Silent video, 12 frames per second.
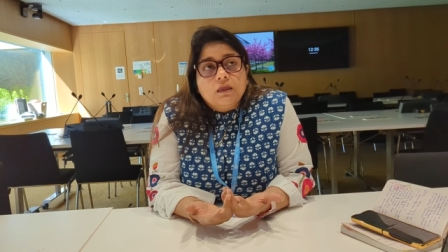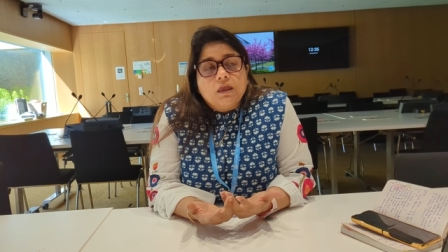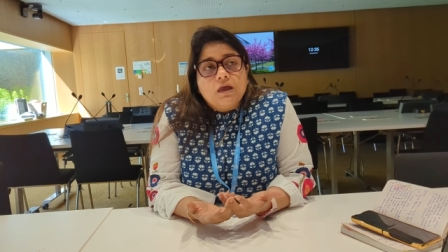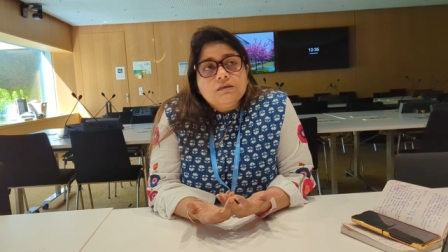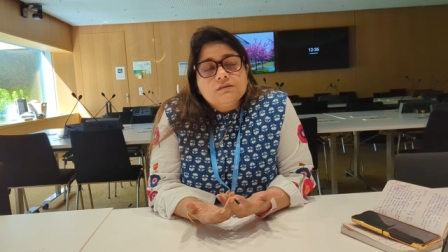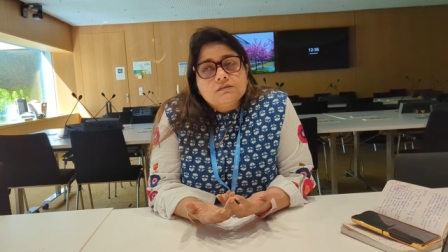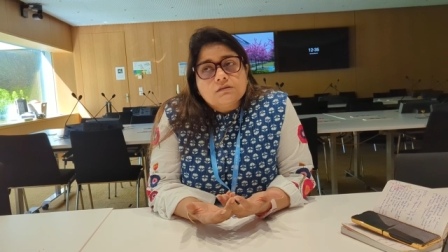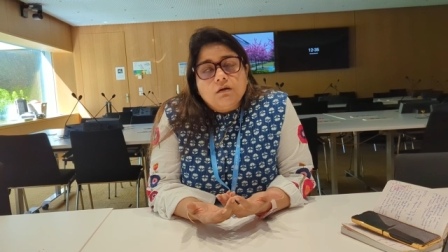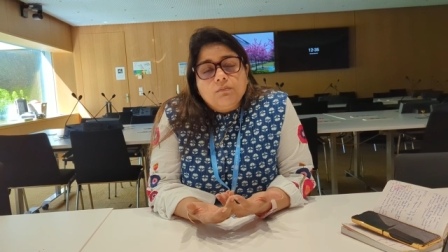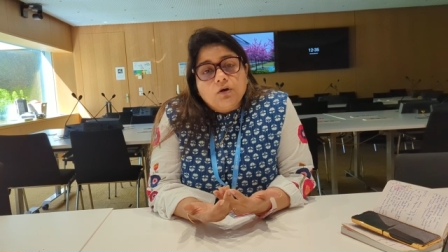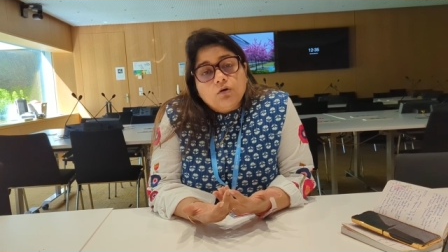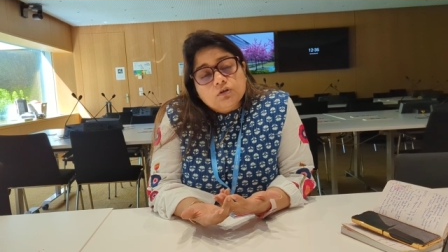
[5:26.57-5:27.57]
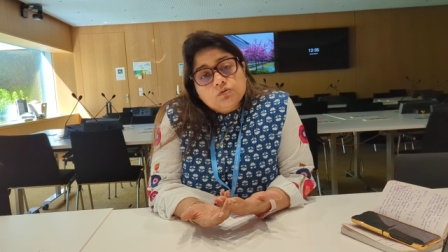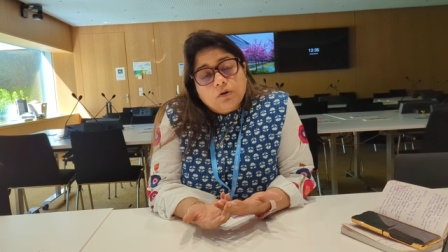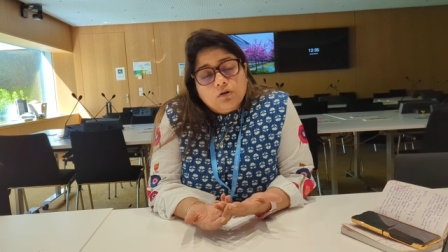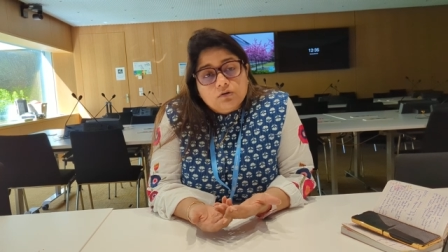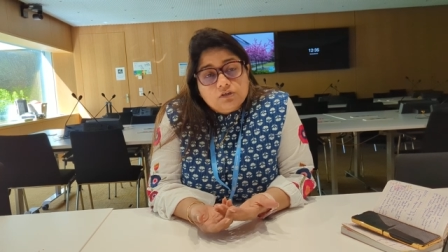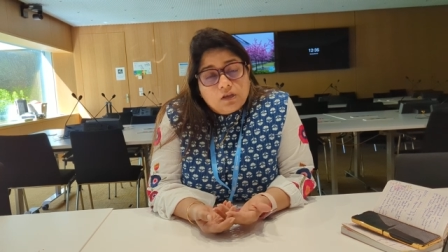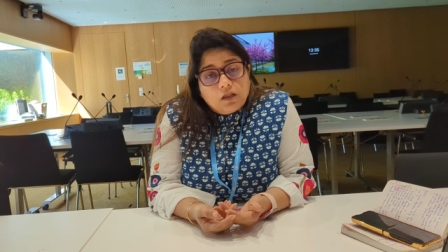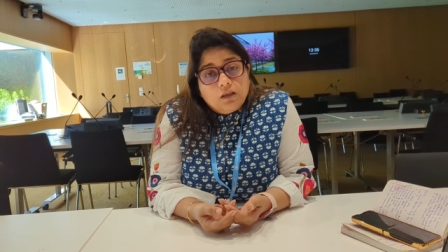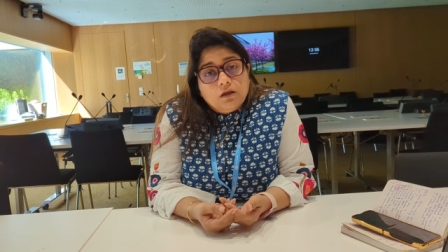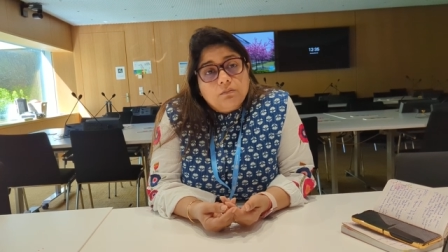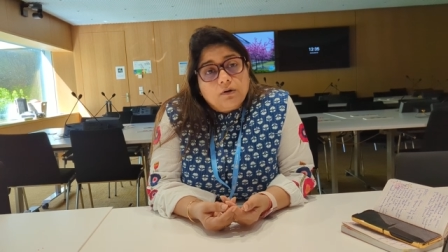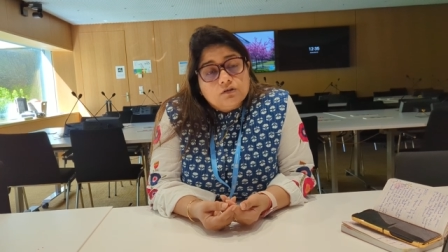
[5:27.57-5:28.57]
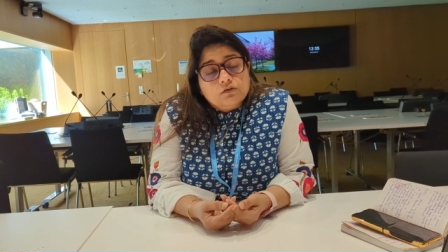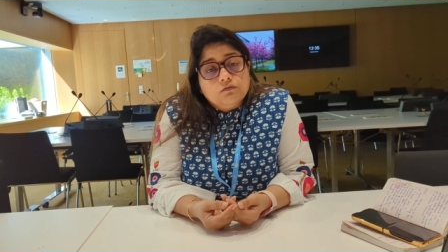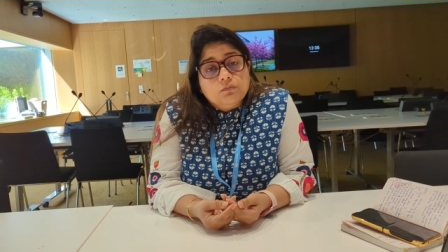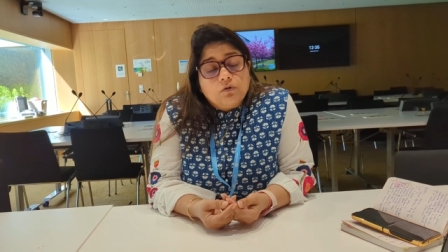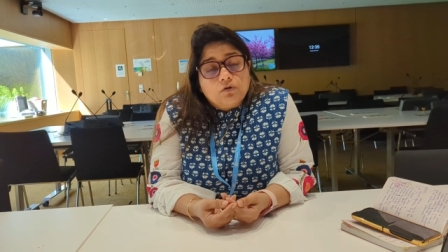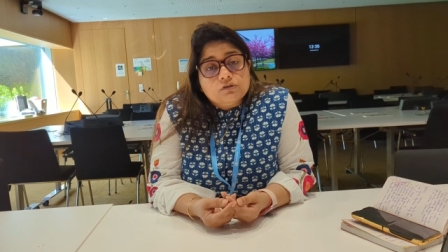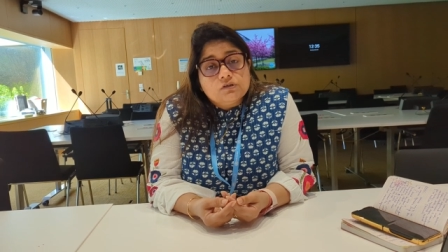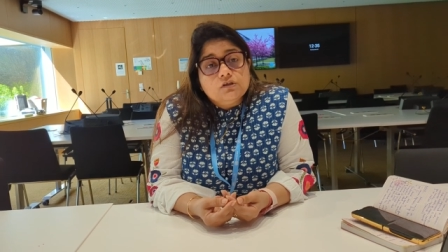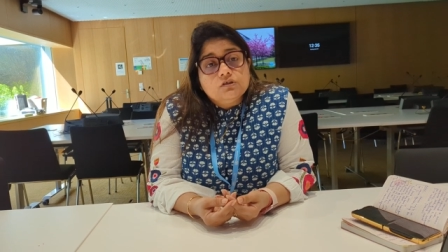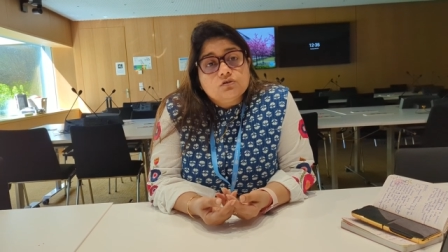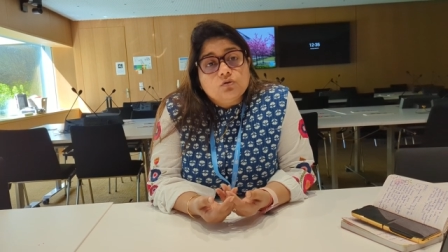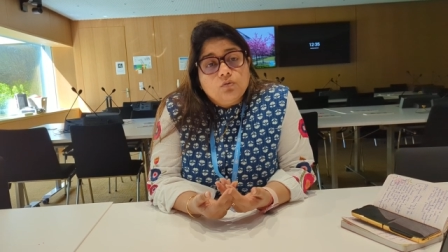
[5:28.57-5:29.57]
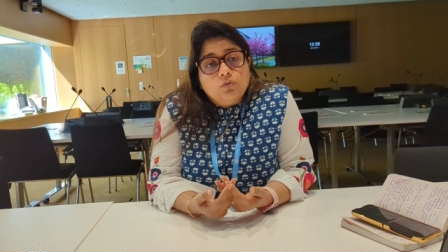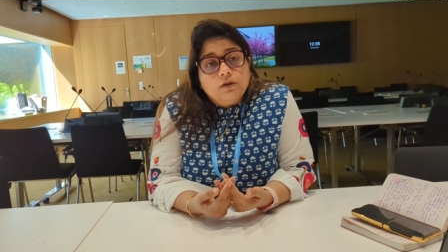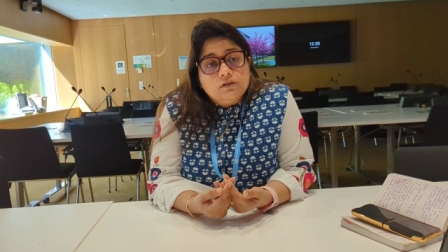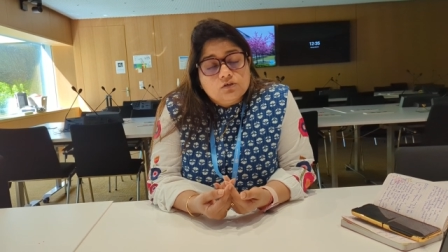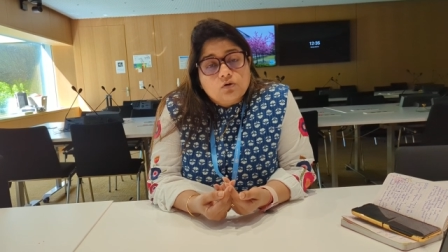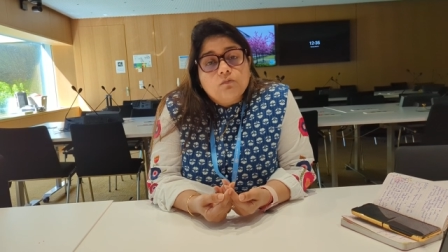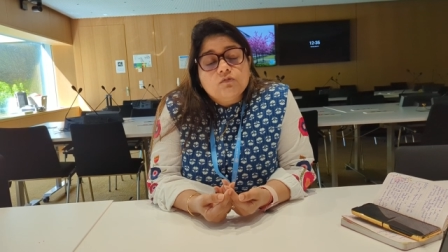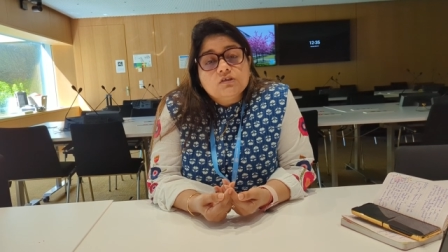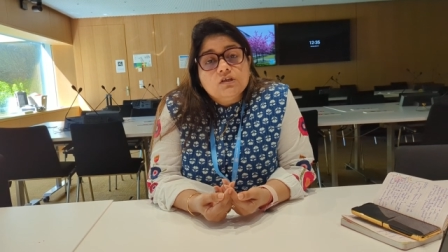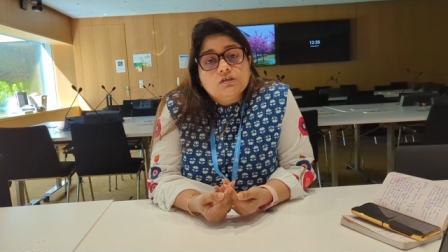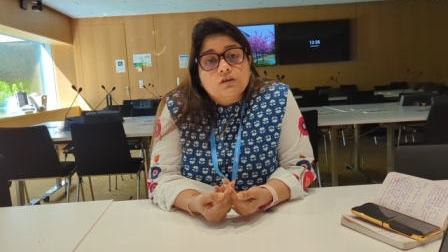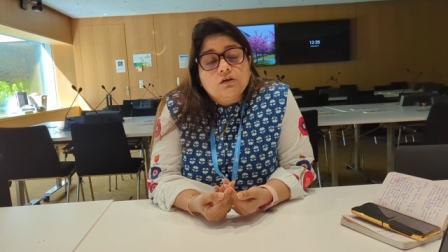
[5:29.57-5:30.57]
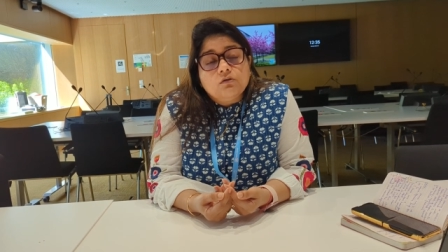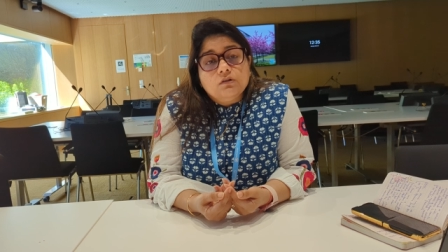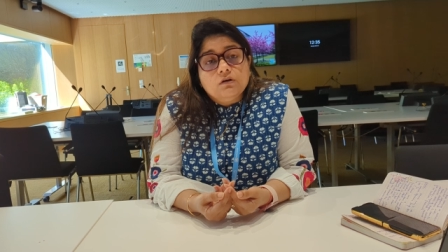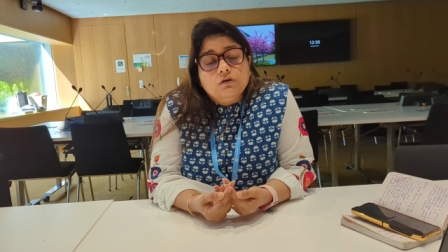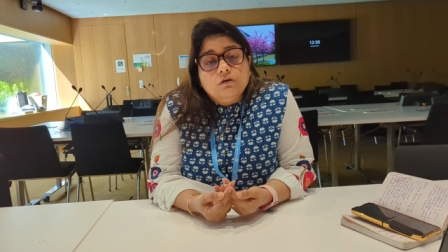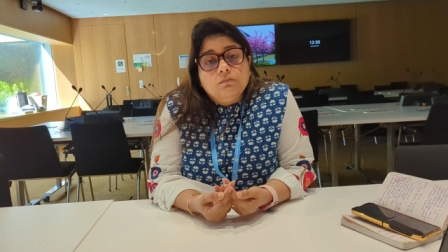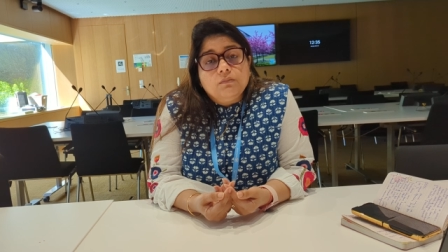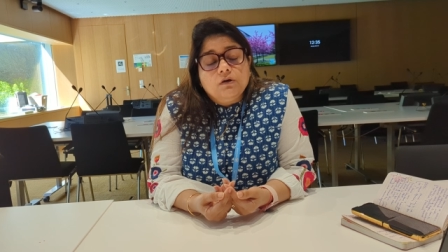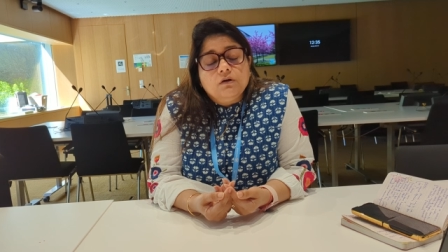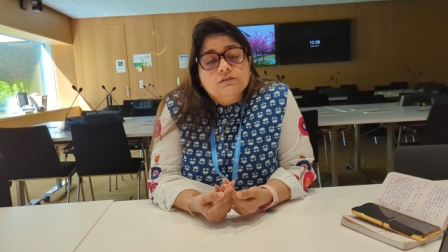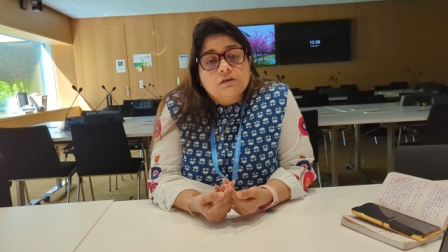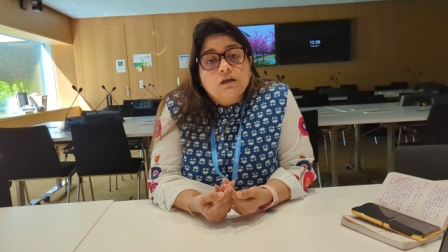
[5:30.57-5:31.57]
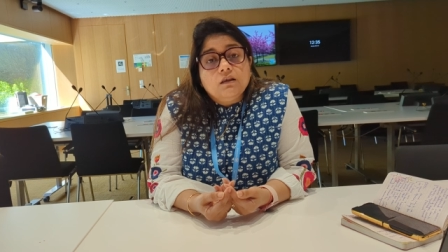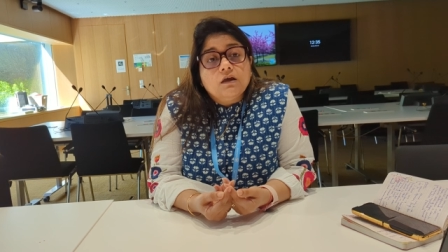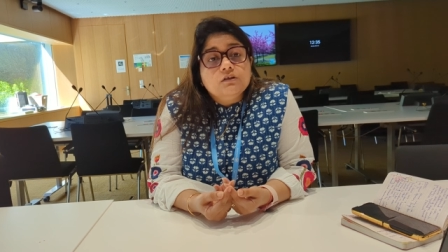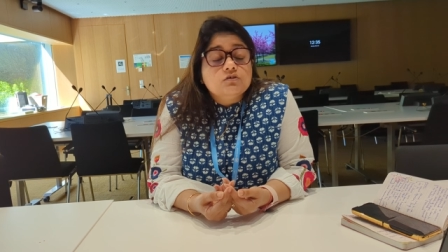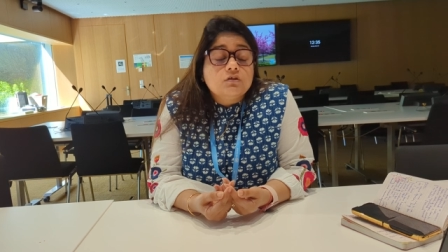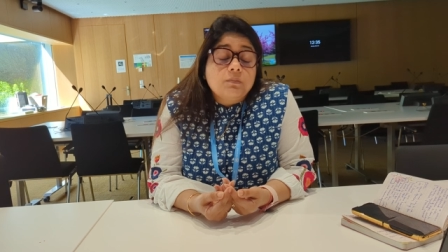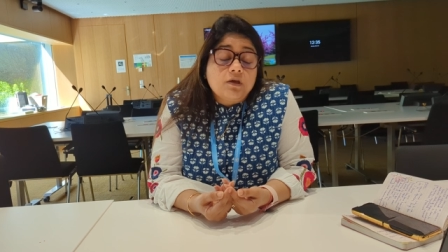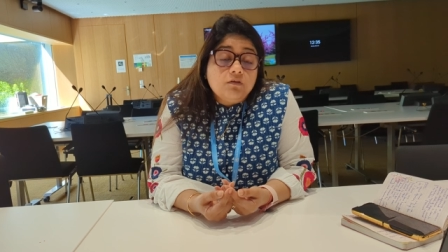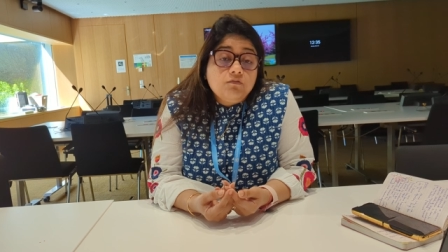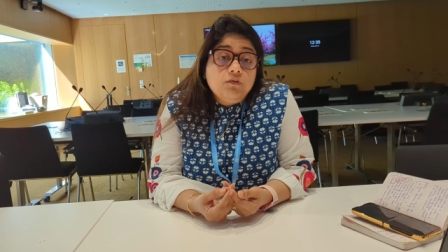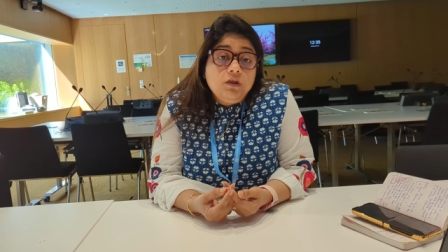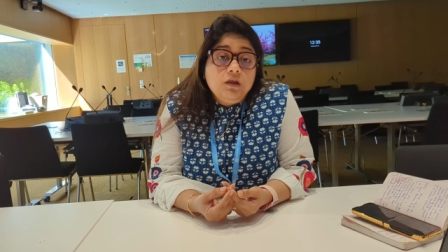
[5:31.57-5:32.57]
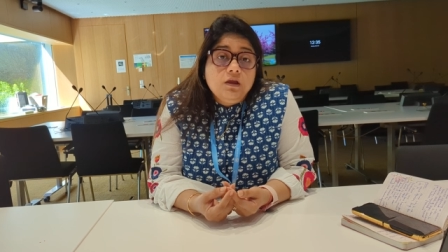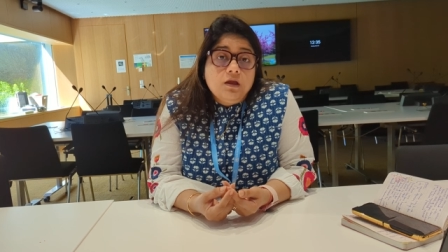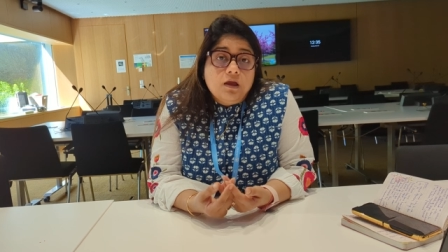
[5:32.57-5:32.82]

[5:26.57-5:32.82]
yes uh, because we are not directly a part of the process so it is obviously sitting on the uh, sidelines or the periphery